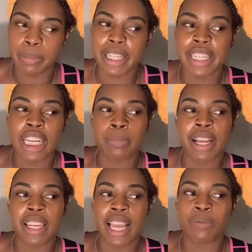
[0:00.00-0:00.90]
period in
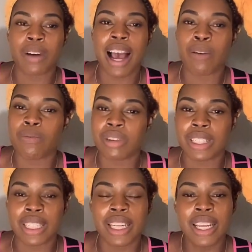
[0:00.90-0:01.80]
my life where I
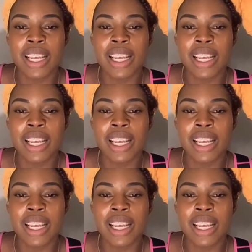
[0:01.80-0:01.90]
really